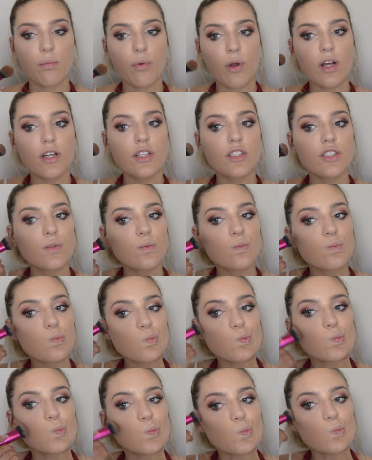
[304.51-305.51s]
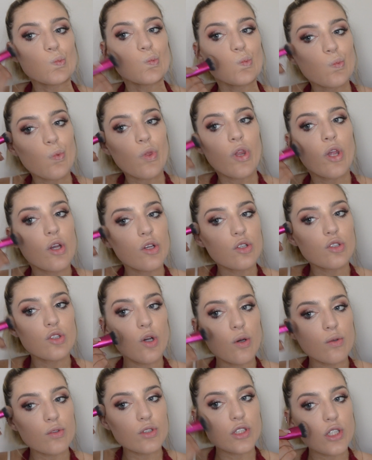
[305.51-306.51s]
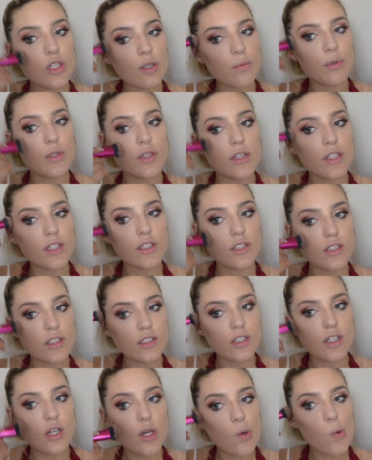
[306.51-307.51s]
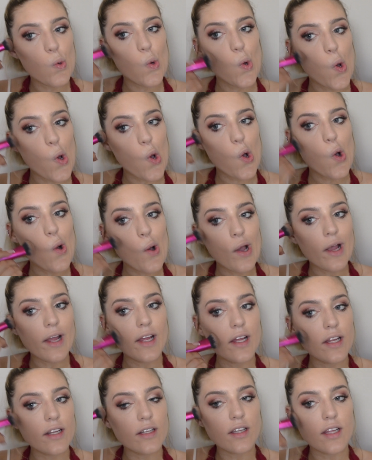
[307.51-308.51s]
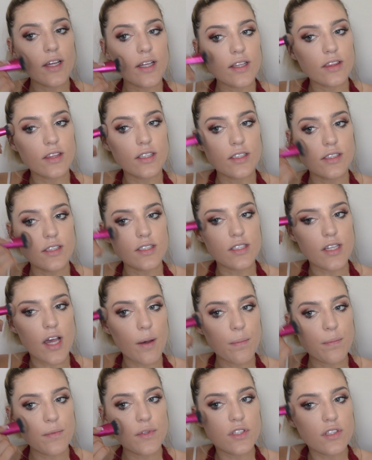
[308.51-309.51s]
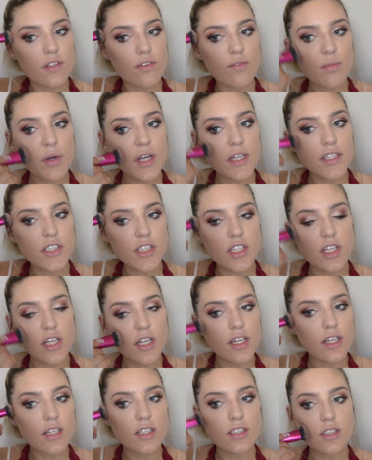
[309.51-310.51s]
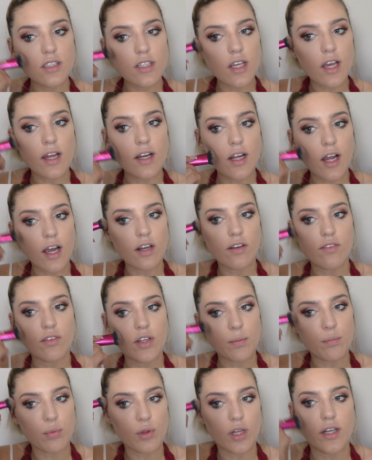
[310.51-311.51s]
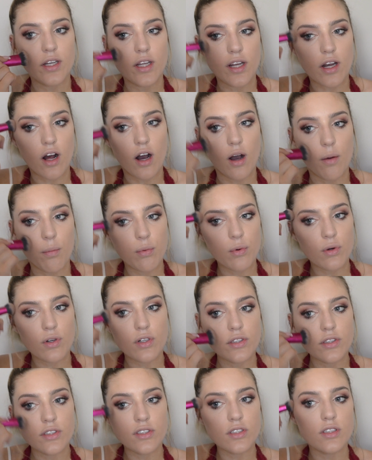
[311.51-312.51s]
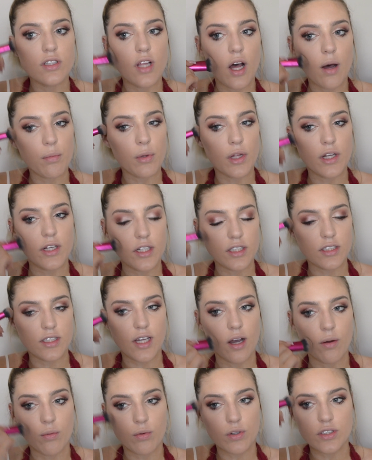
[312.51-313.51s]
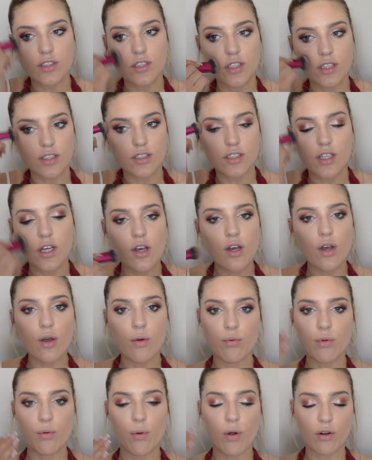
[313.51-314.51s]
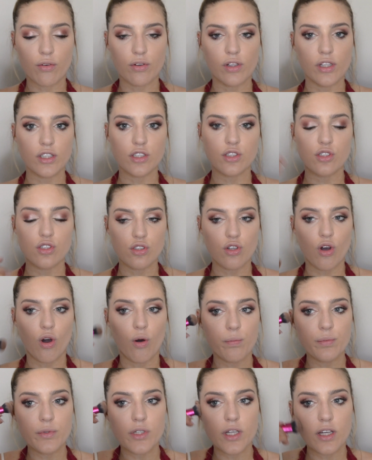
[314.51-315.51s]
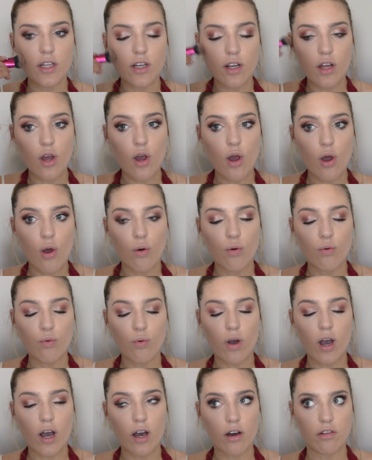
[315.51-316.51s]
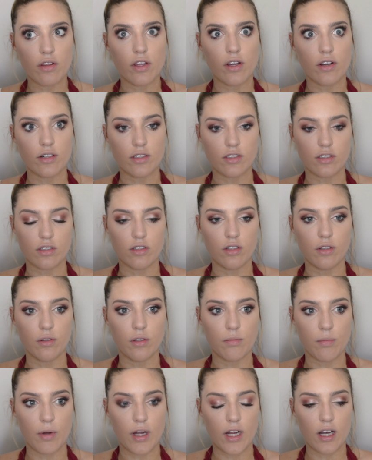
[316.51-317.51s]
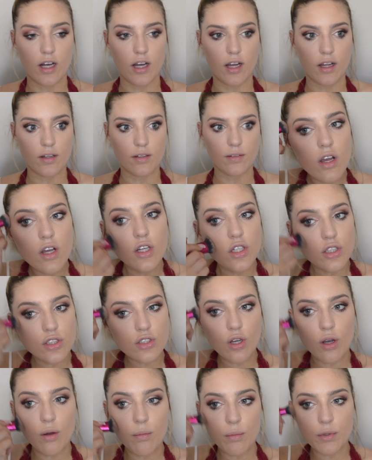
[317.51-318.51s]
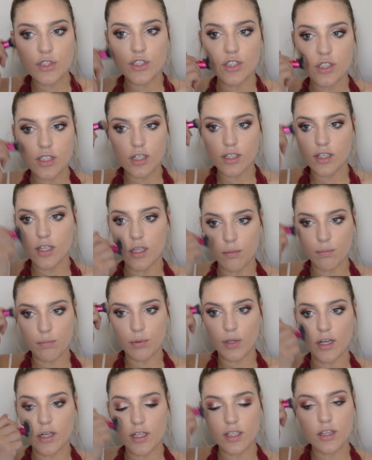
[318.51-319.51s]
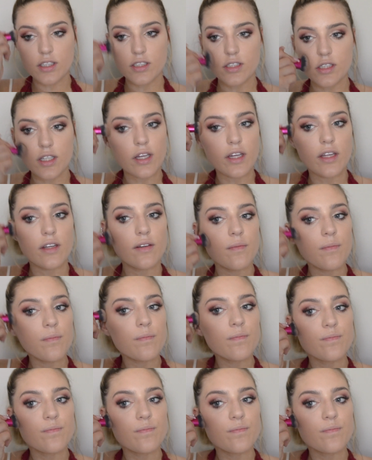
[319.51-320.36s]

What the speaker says: brush. So I'm just going to put this in like the depths of my cheeks and kind of like blend it upwards, not blending downwards because we want to really sculpt it. Wow, there is glue in my eye. So I'm just going to keep blending this in.